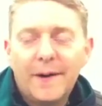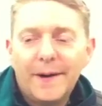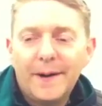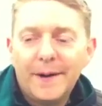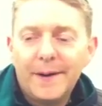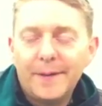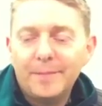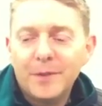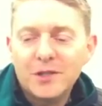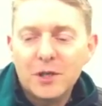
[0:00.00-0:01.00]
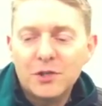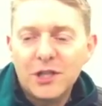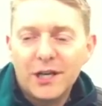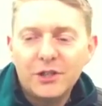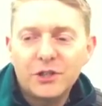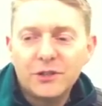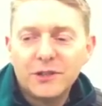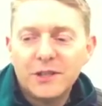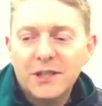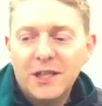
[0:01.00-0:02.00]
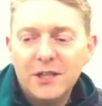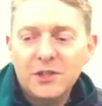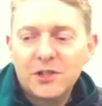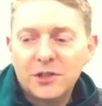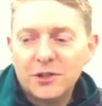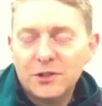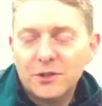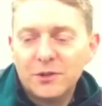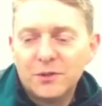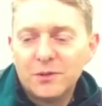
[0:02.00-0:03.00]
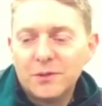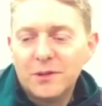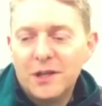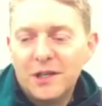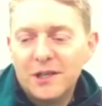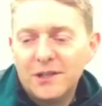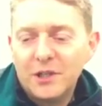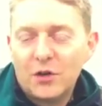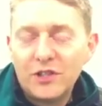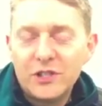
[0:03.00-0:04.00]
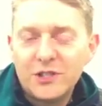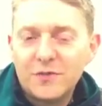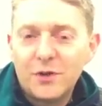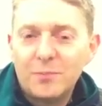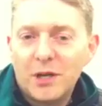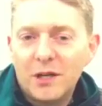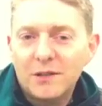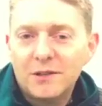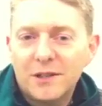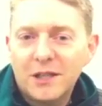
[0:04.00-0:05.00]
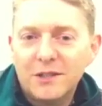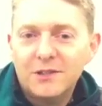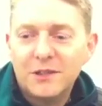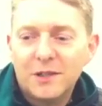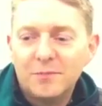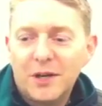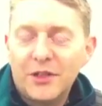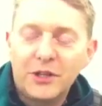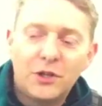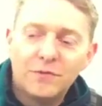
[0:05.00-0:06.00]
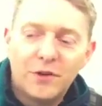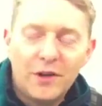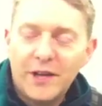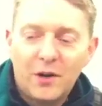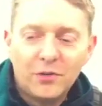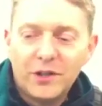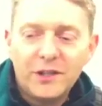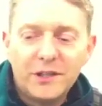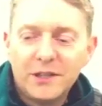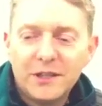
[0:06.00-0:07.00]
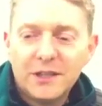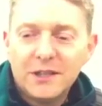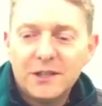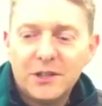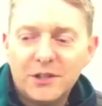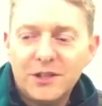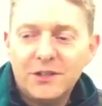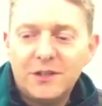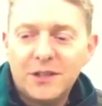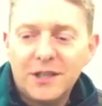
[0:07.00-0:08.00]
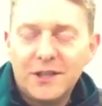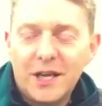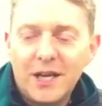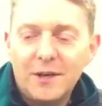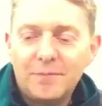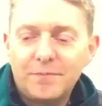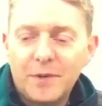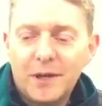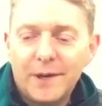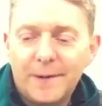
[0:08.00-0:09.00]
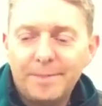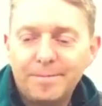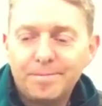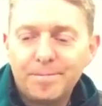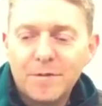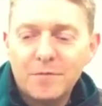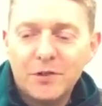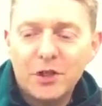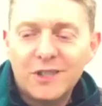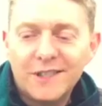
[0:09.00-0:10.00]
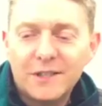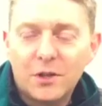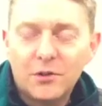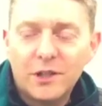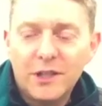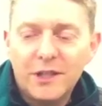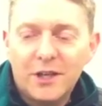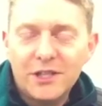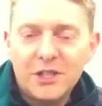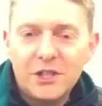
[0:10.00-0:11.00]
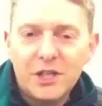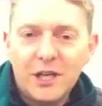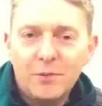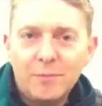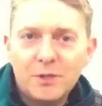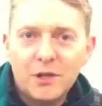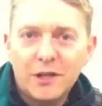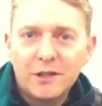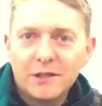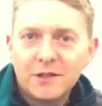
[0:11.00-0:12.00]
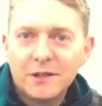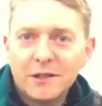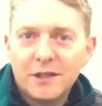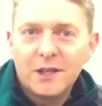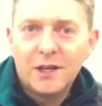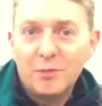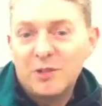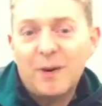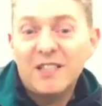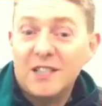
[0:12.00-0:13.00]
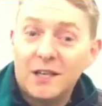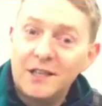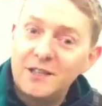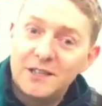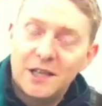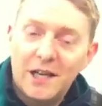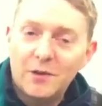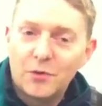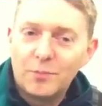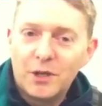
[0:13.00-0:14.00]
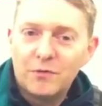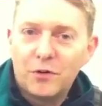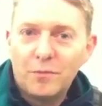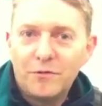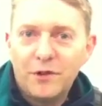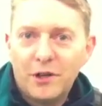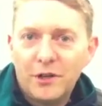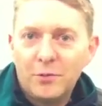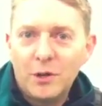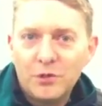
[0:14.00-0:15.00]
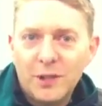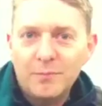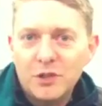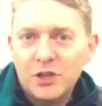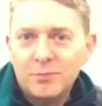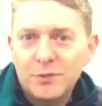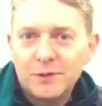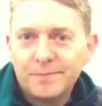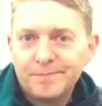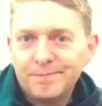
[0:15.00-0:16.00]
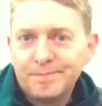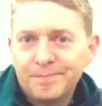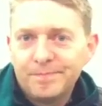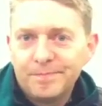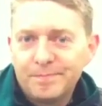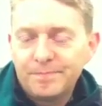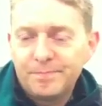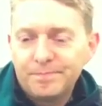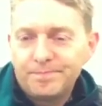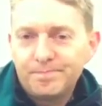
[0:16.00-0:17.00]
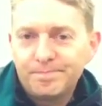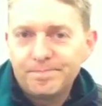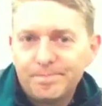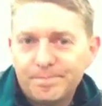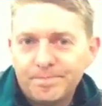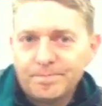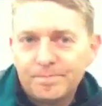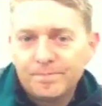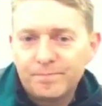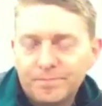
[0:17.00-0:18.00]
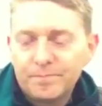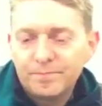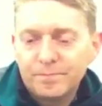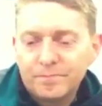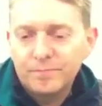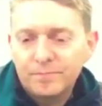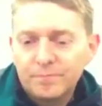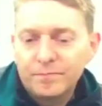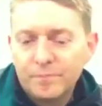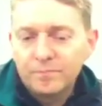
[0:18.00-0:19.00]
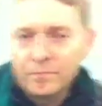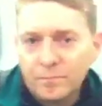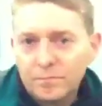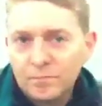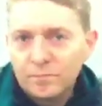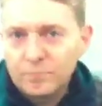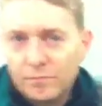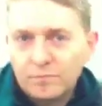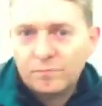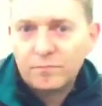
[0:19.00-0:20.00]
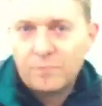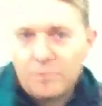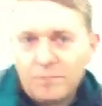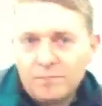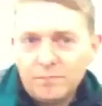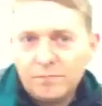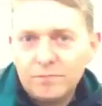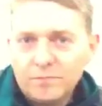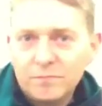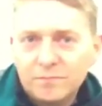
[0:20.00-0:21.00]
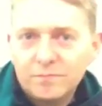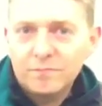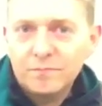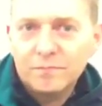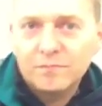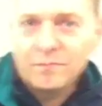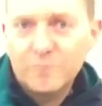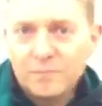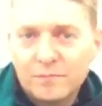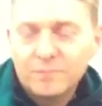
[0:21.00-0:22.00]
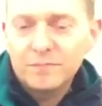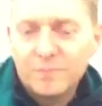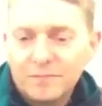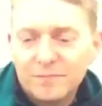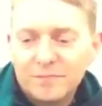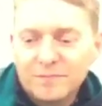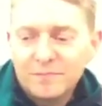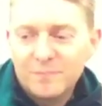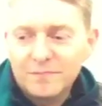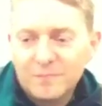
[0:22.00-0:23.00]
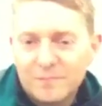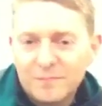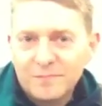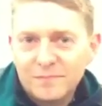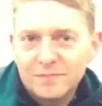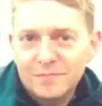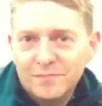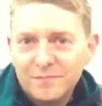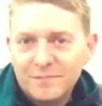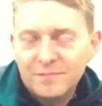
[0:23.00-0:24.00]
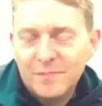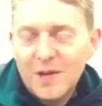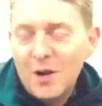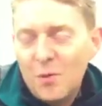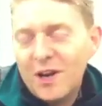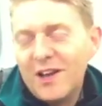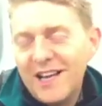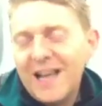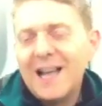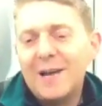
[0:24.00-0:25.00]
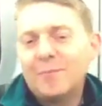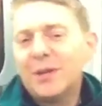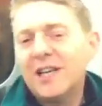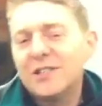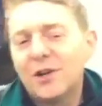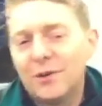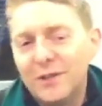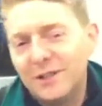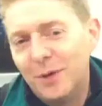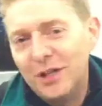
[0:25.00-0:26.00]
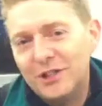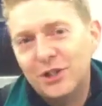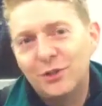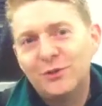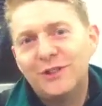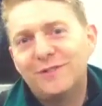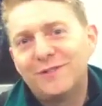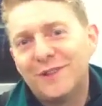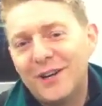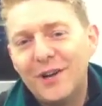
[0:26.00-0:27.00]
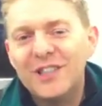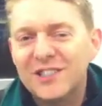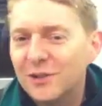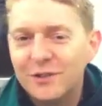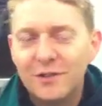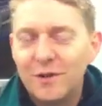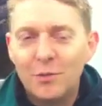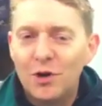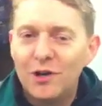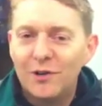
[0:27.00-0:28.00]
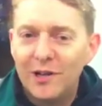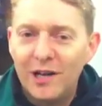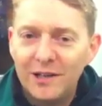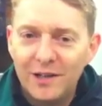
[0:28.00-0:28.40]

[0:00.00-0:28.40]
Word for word: um, Association into uh, the origins of Rybka, and um, I think you can find that on the. The, the, their um, verdict on the I C G A website, right. um, which basically disallows Rybka from further World Championships. Yeah, and and so um, just lastly, so what is your aspirations then rating-wise? For is, are you still trying to improve it to get it stronger and stronger, or is it well, going I am, to other? Well, that's not my exclusive. I don't exclusively work on that.